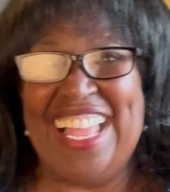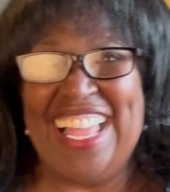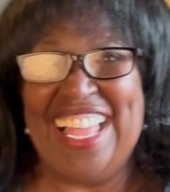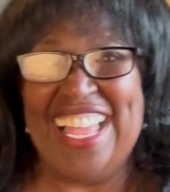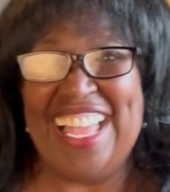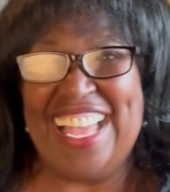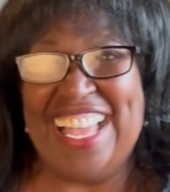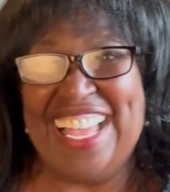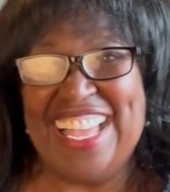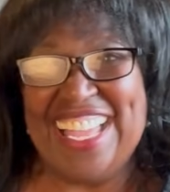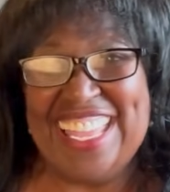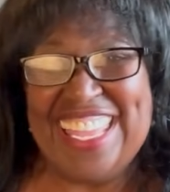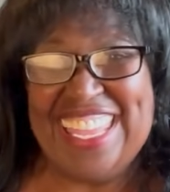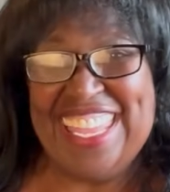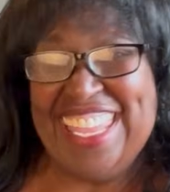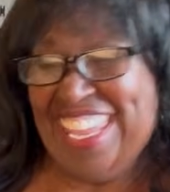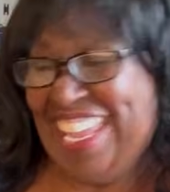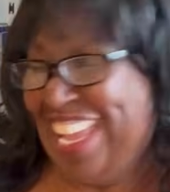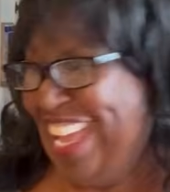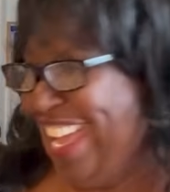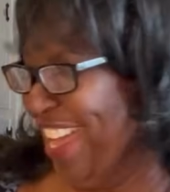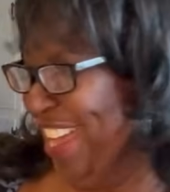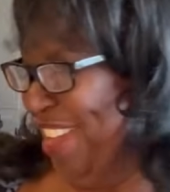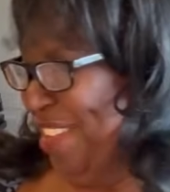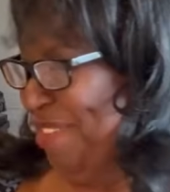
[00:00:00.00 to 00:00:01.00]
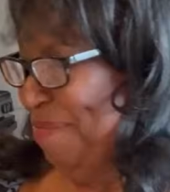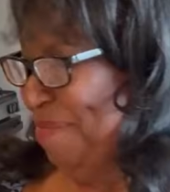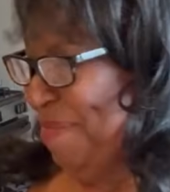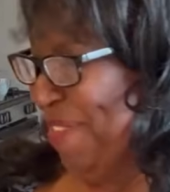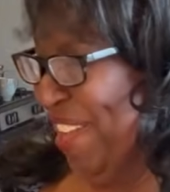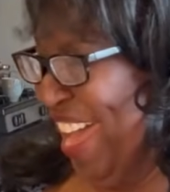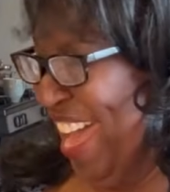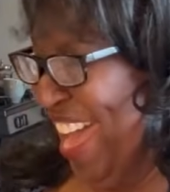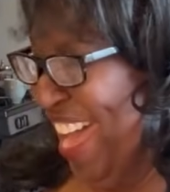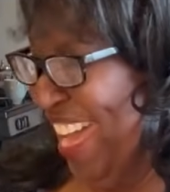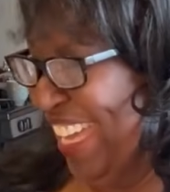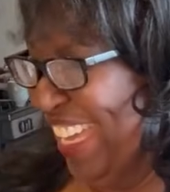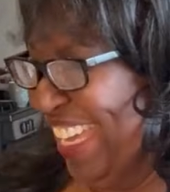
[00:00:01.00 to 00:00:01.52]
Hi, I'm
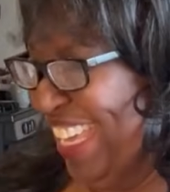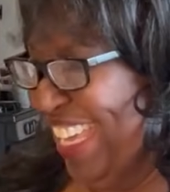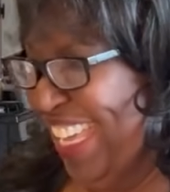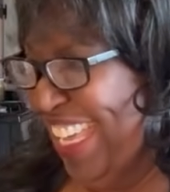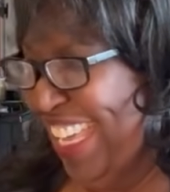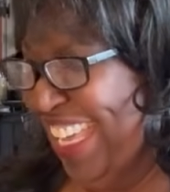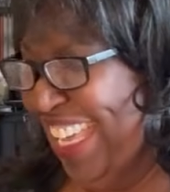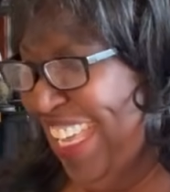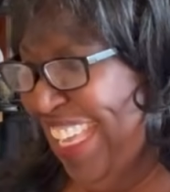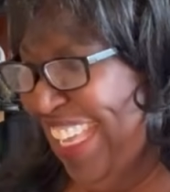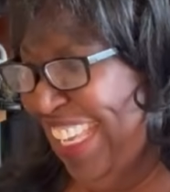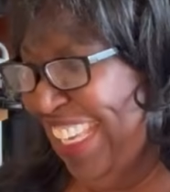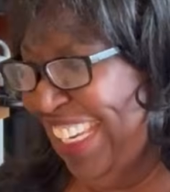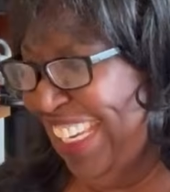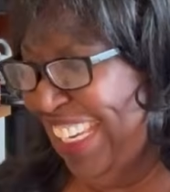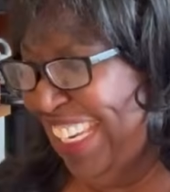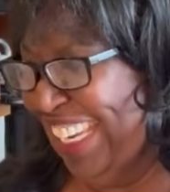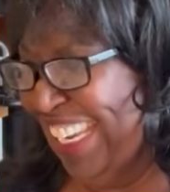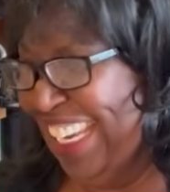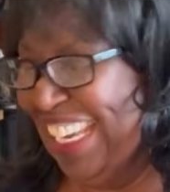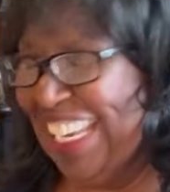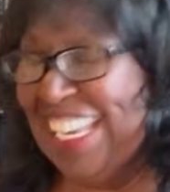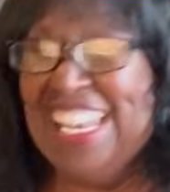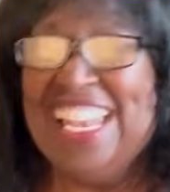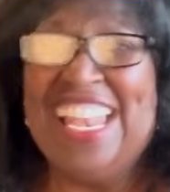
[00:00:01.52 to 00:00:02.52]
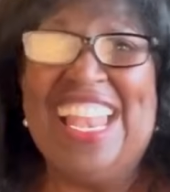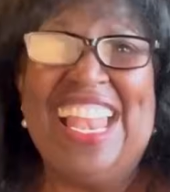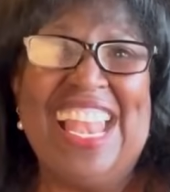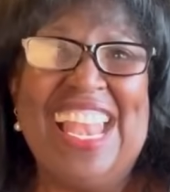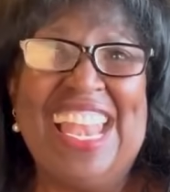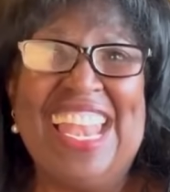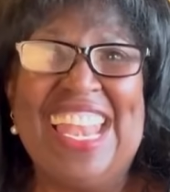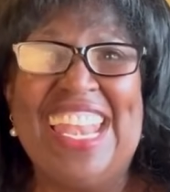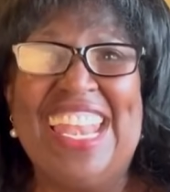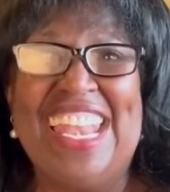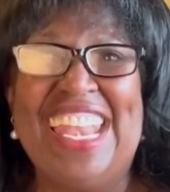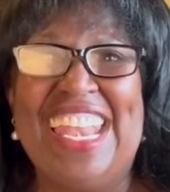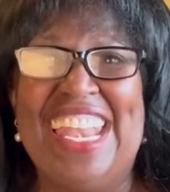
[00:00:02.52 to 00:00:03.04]
back.
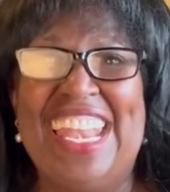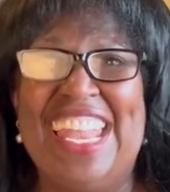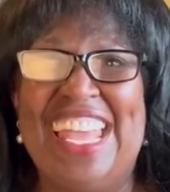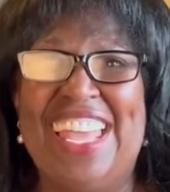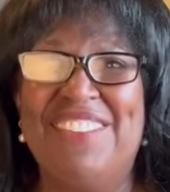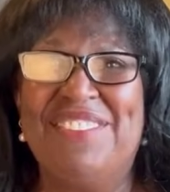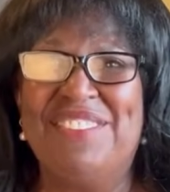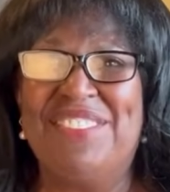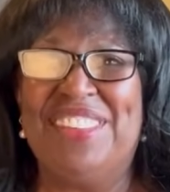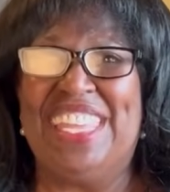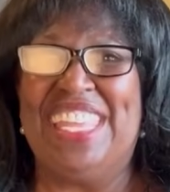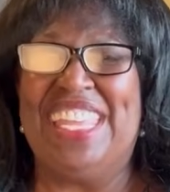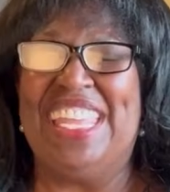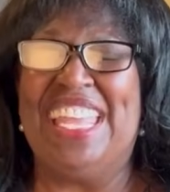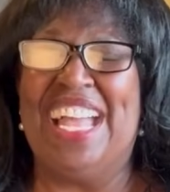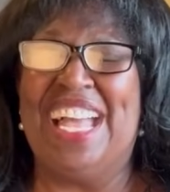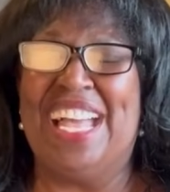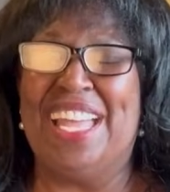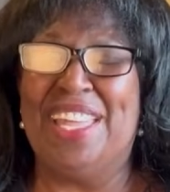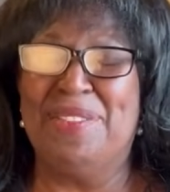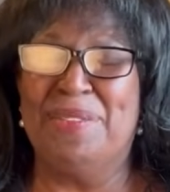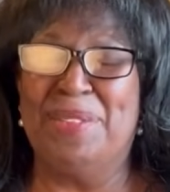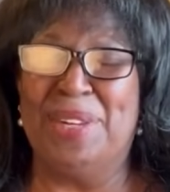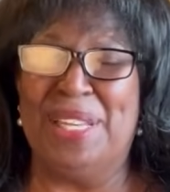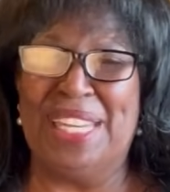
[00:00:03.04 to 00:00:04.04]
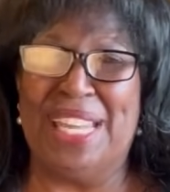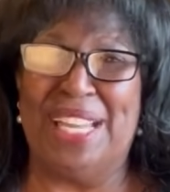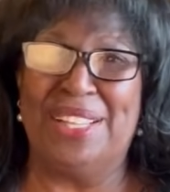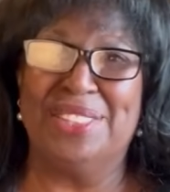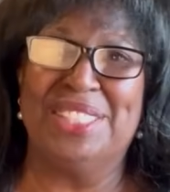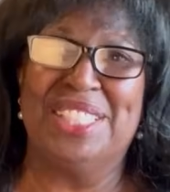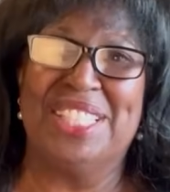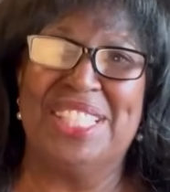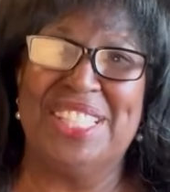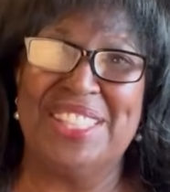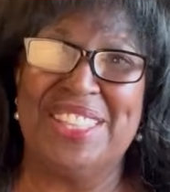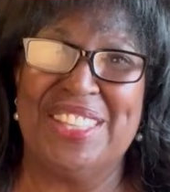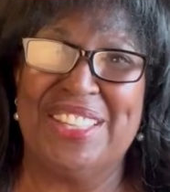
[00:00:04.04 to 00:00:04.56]
I went
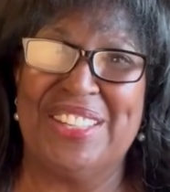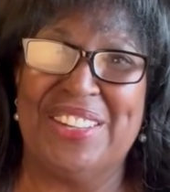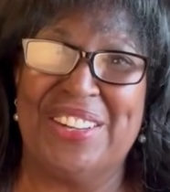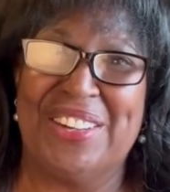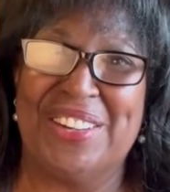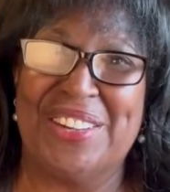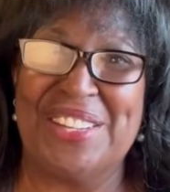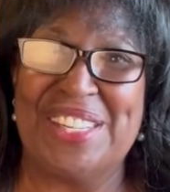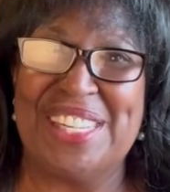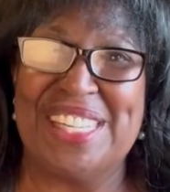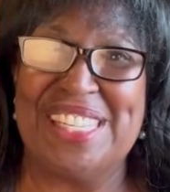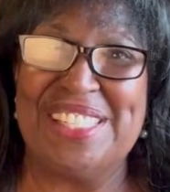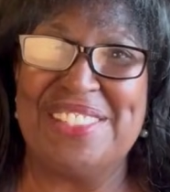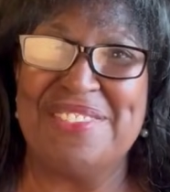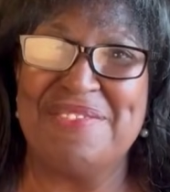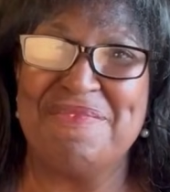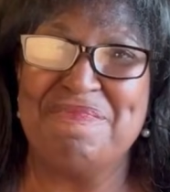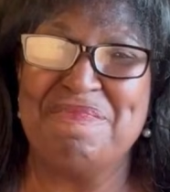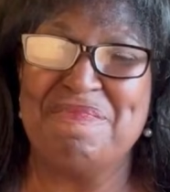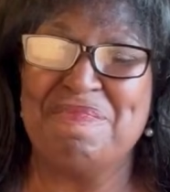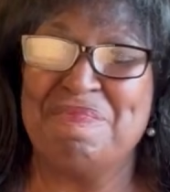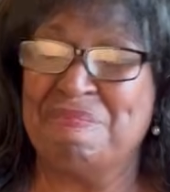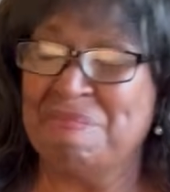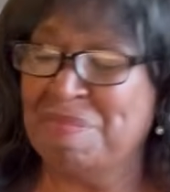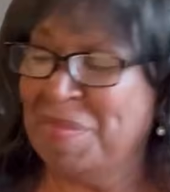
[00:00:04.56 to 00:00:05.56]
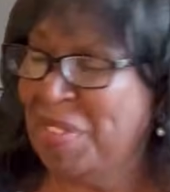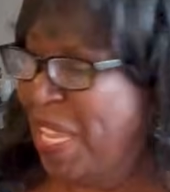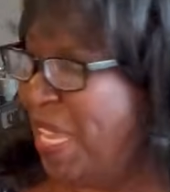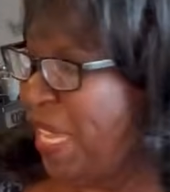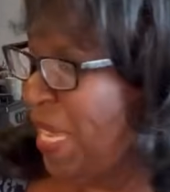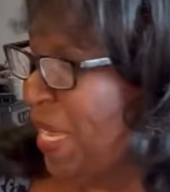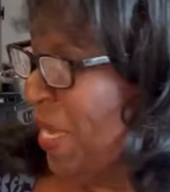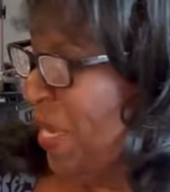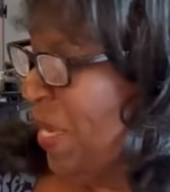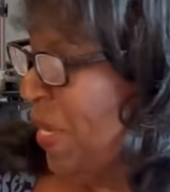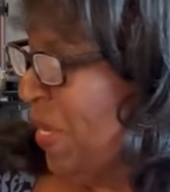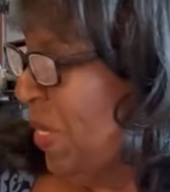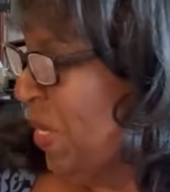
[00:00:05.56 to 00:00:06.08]
out to the garden
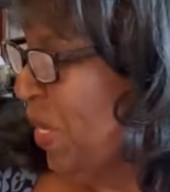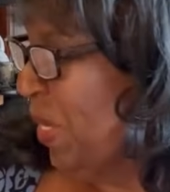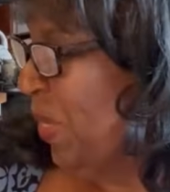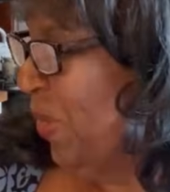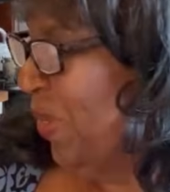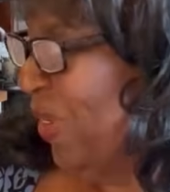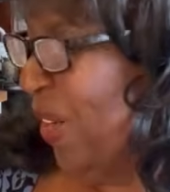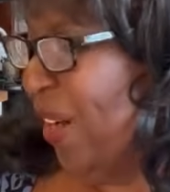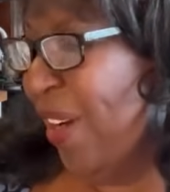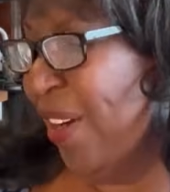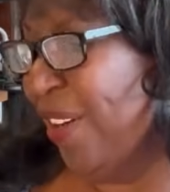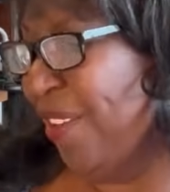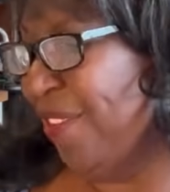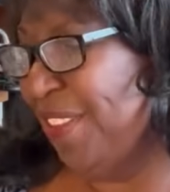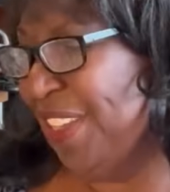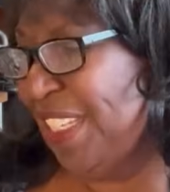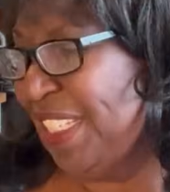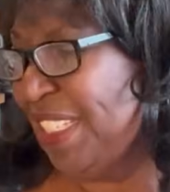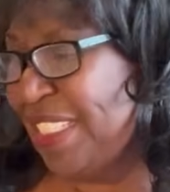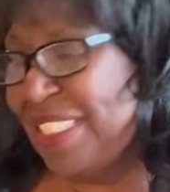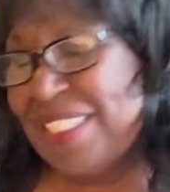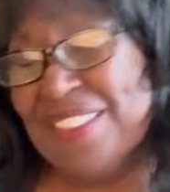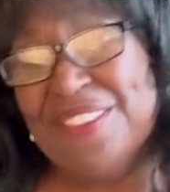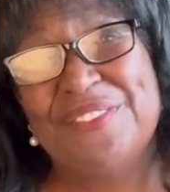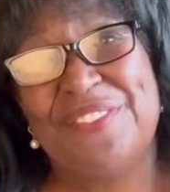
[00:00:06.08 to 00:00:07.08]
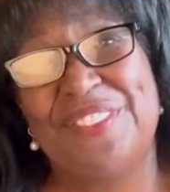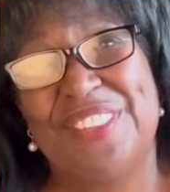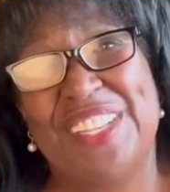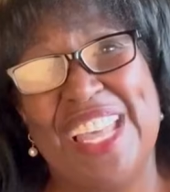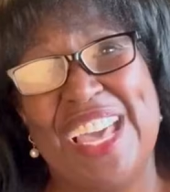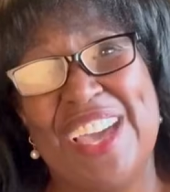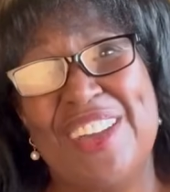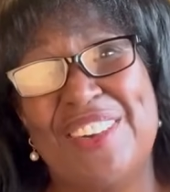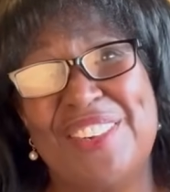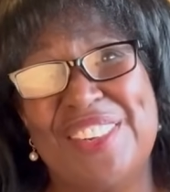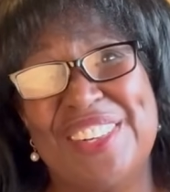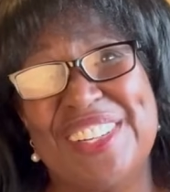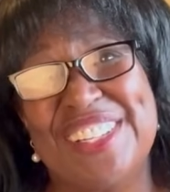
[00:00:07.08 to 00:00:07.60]
to harvest some
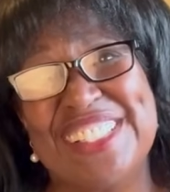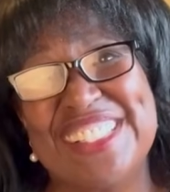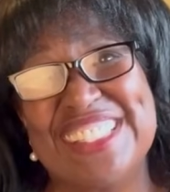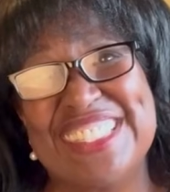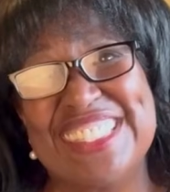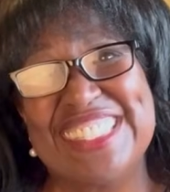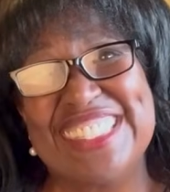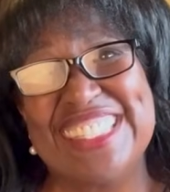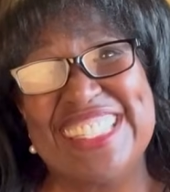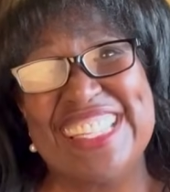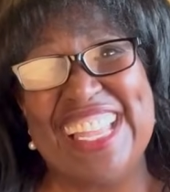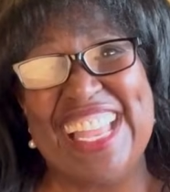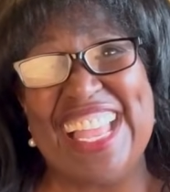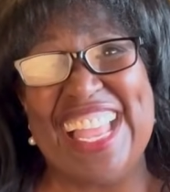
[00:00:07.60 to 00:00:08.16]
flowers.